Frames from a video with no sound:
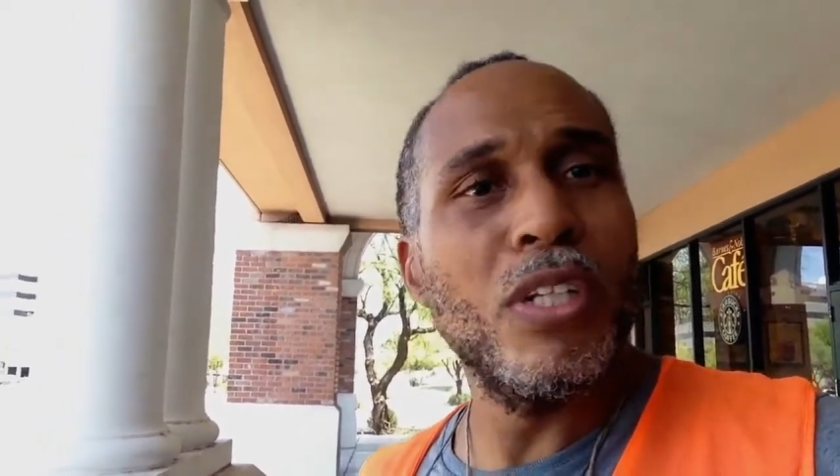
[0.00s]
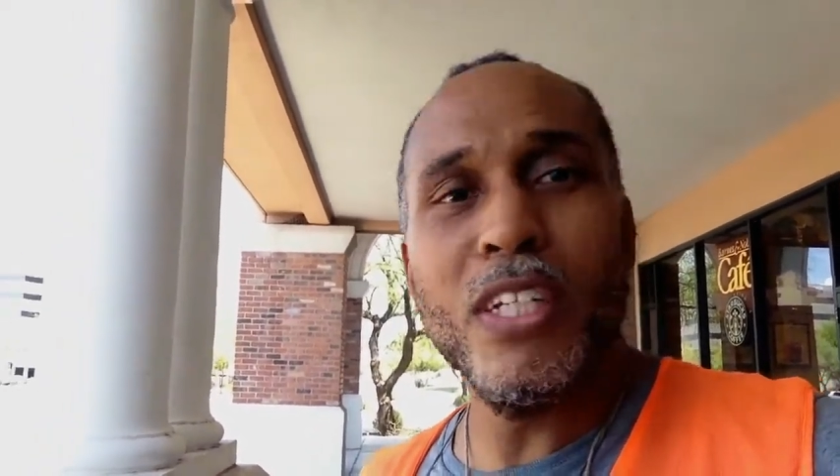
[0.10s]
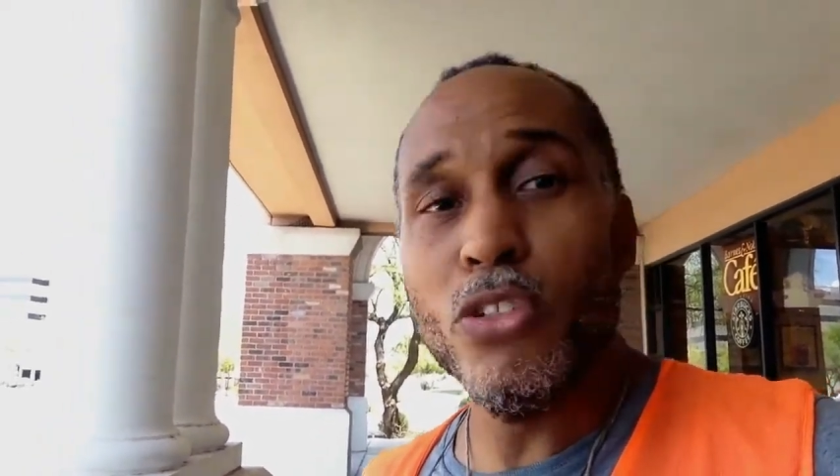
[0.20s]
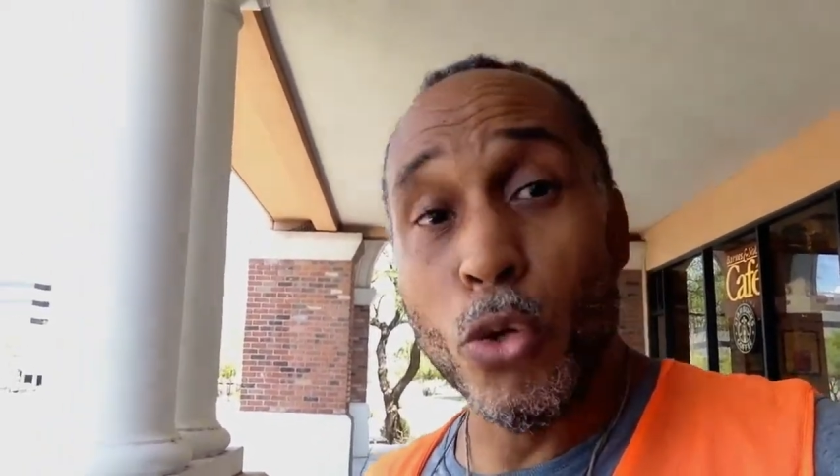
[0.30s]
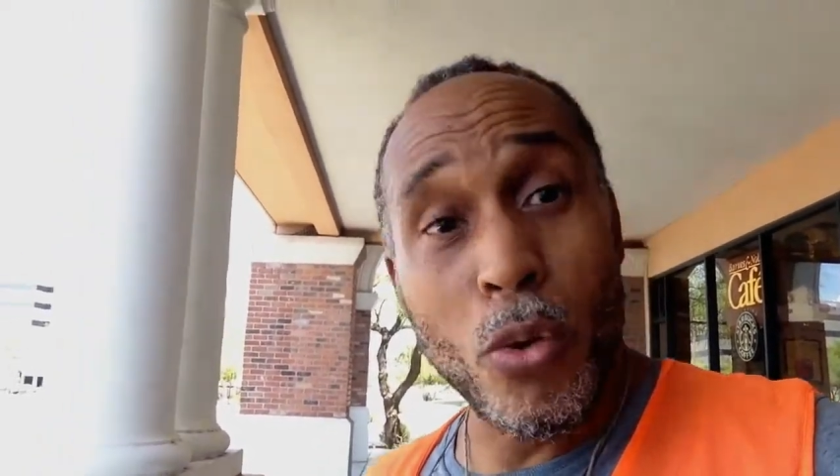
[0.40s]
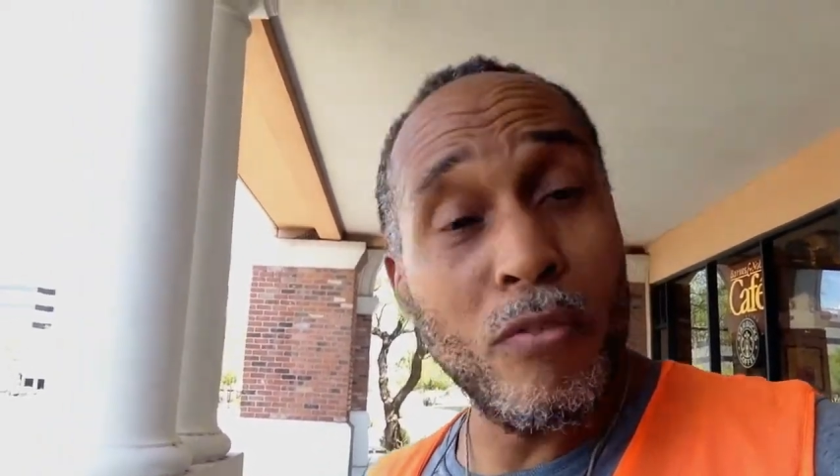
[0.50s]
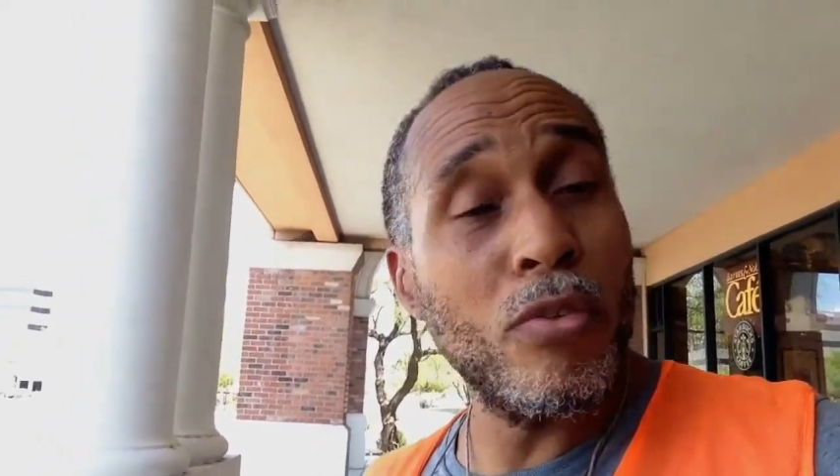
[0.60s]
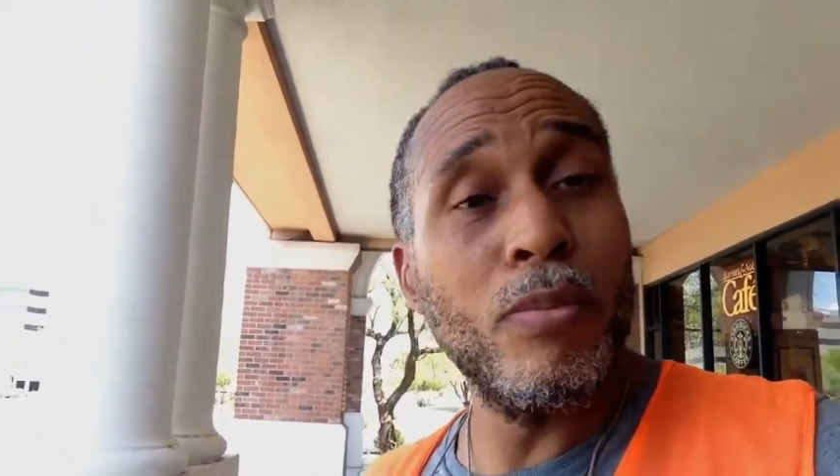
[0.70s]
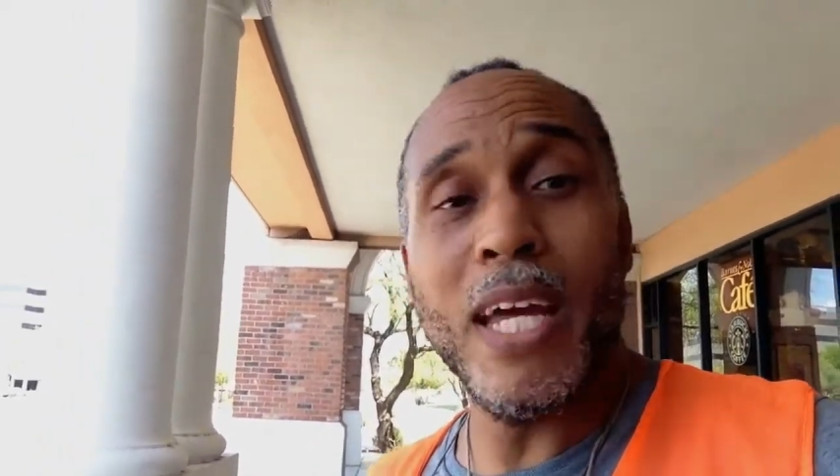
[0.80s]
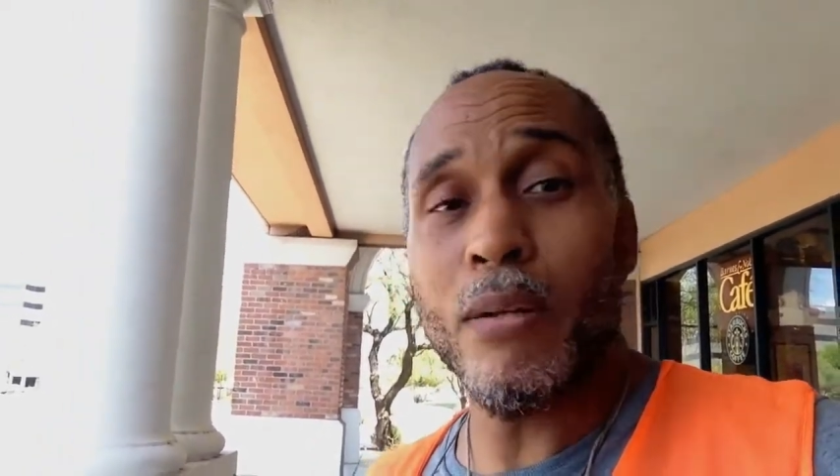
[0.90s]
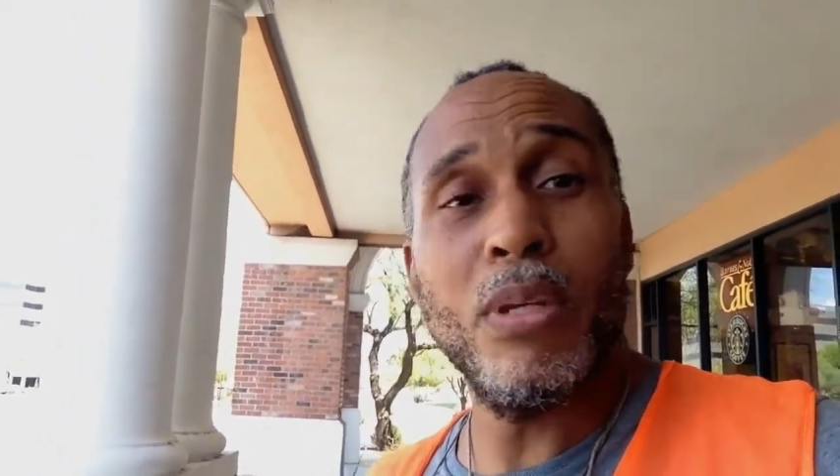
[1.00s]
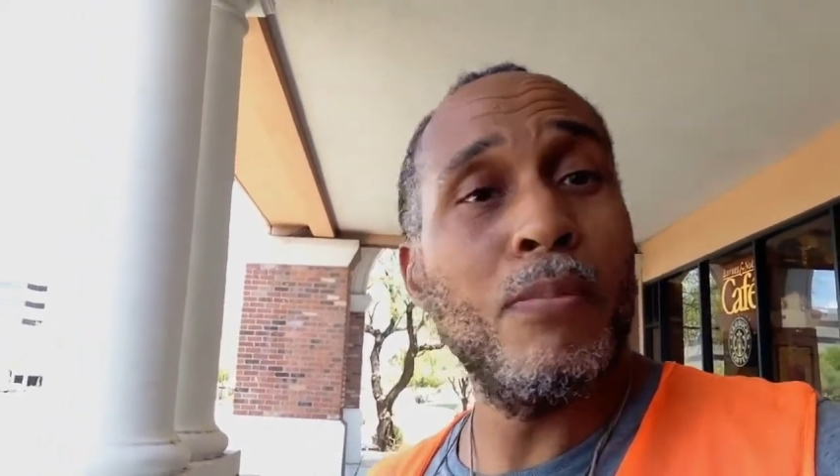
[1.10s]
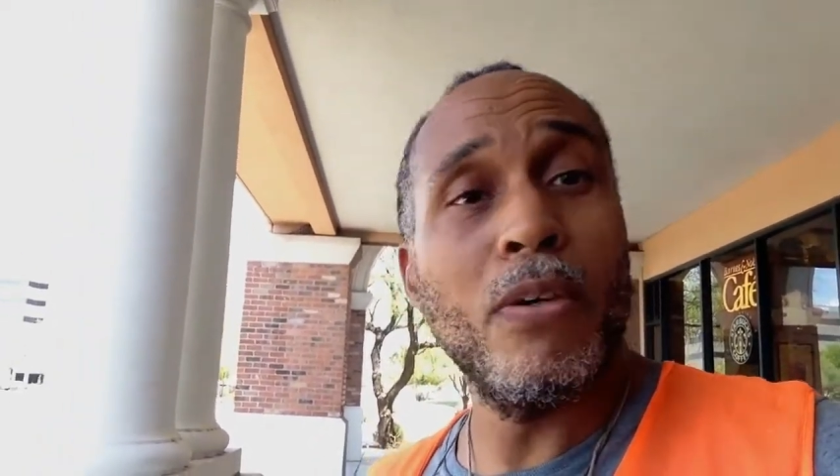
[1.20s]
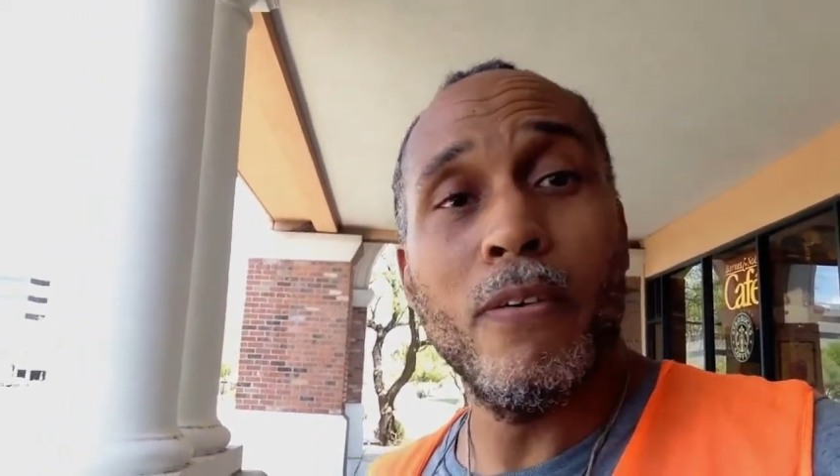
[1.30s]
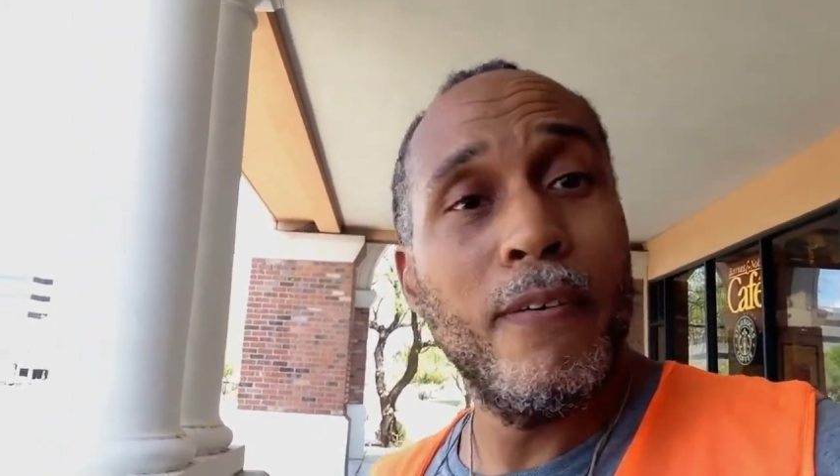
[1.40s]
really doing for black
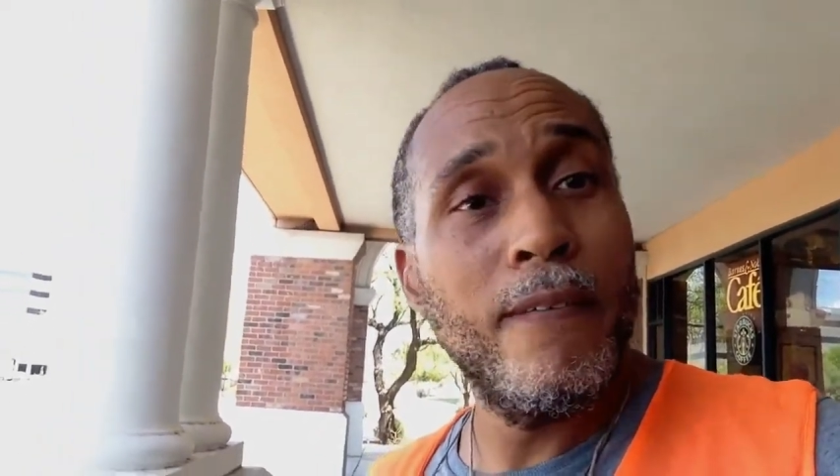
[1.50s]
people?